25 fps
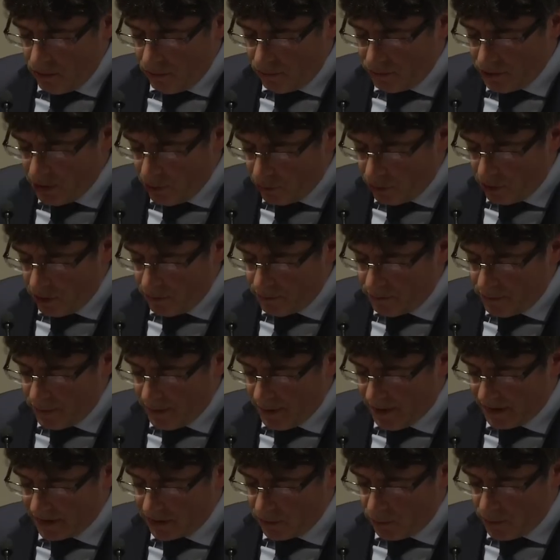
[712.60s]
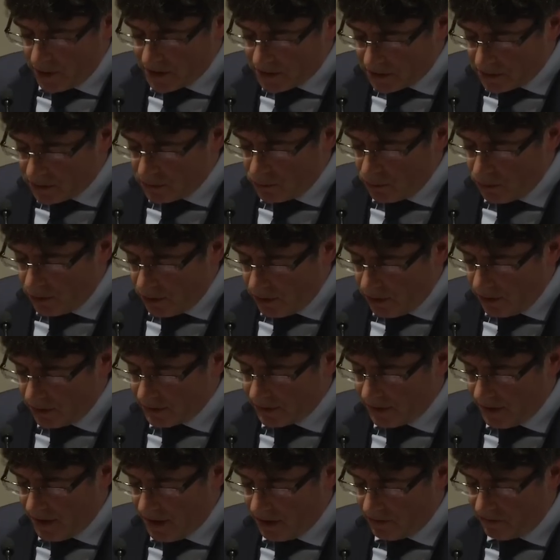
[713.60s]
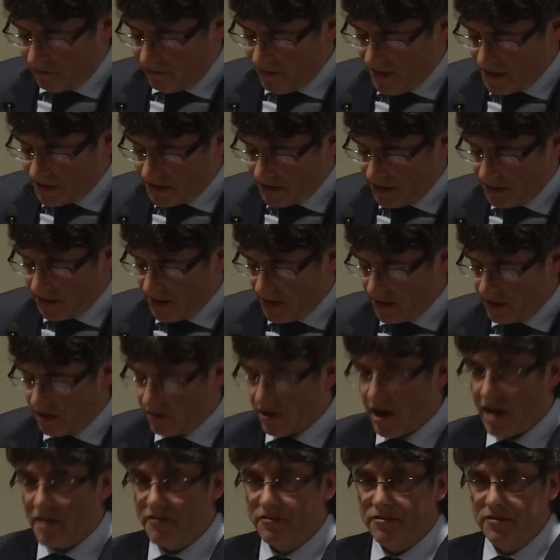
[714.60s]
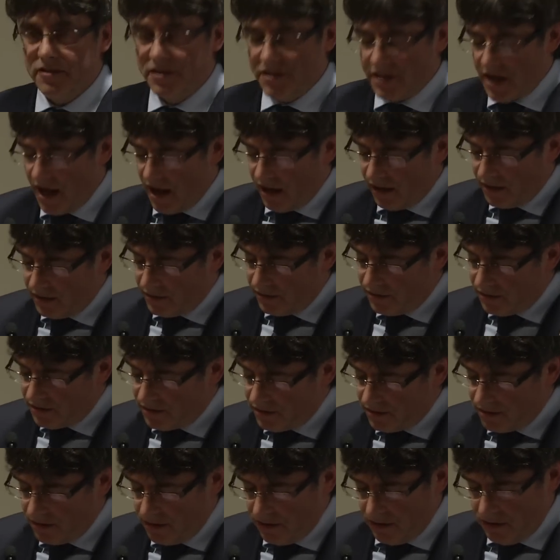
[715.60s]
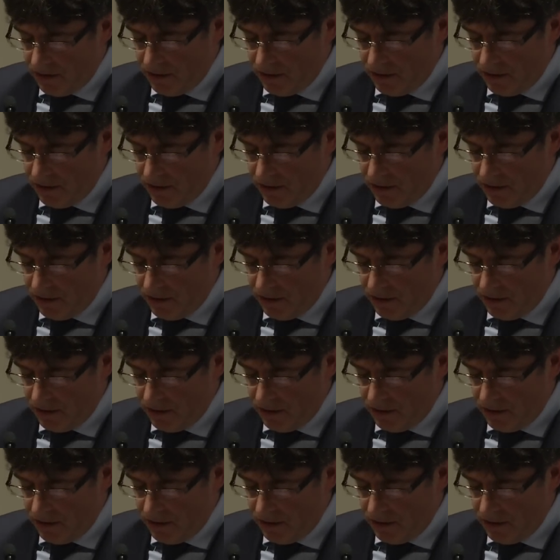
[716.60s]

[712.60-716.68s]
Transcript: Europe and the Western world are facing a grave challenge